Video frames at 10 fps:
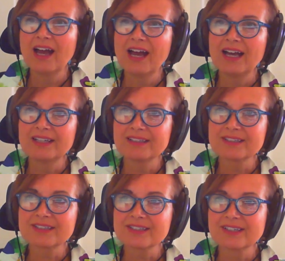
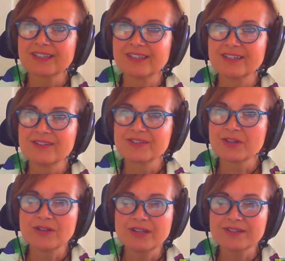And
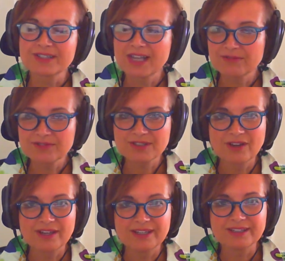so it sounds
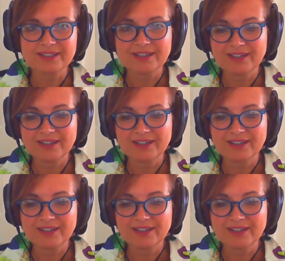like